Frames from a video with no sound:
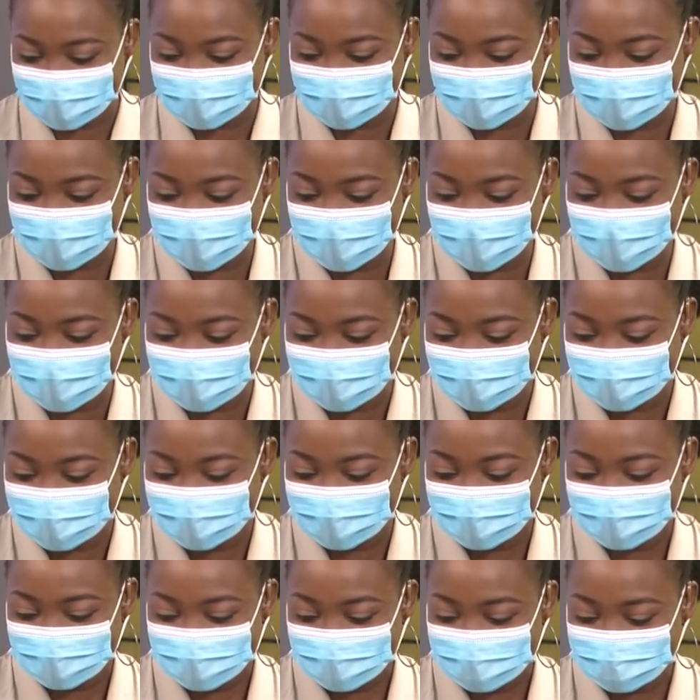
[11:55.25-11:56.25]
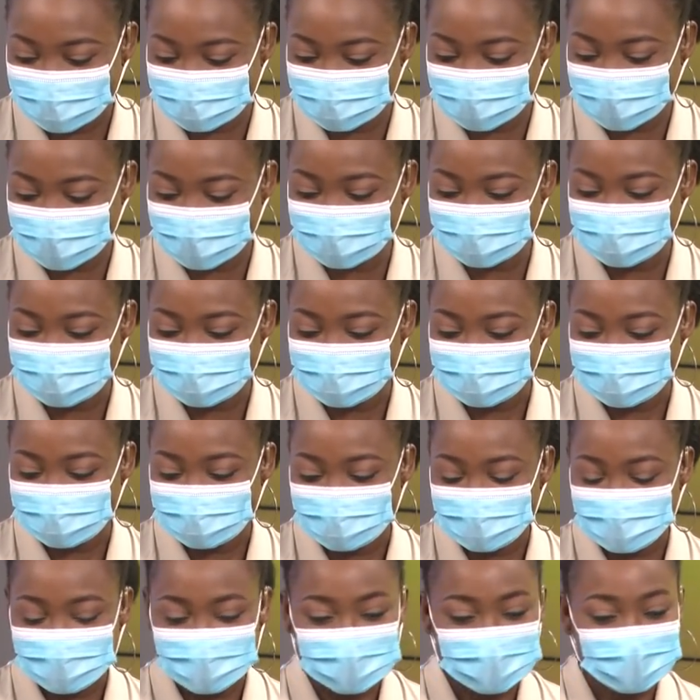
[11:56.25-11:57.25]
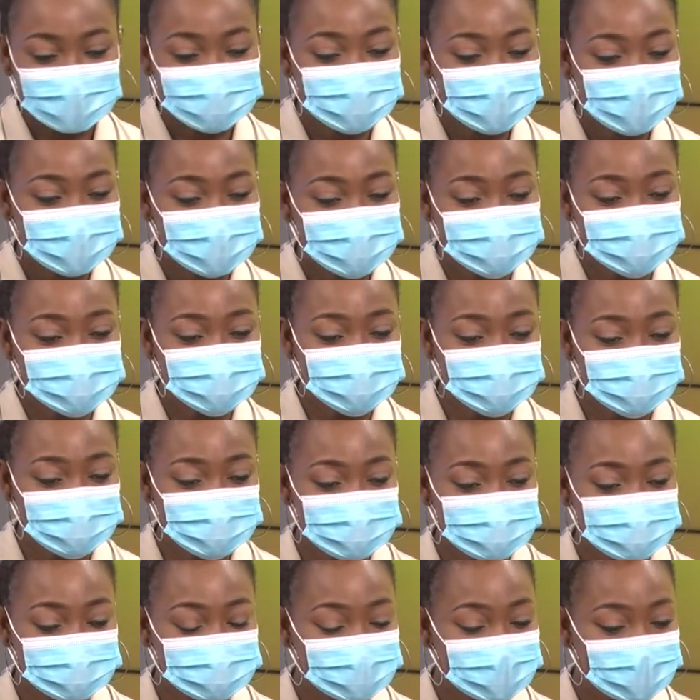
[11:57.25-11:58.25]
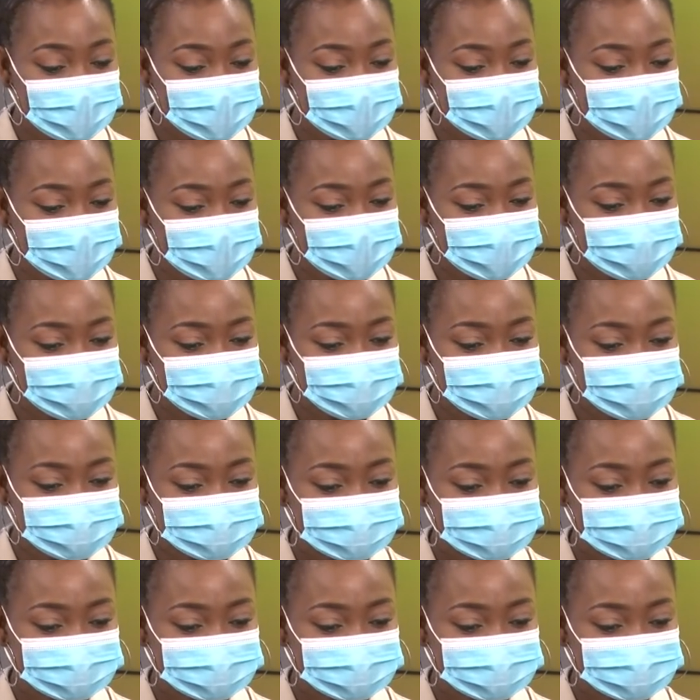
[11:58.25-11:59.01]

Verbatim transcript: Yeah. Okay. All right. Let's do daily guide.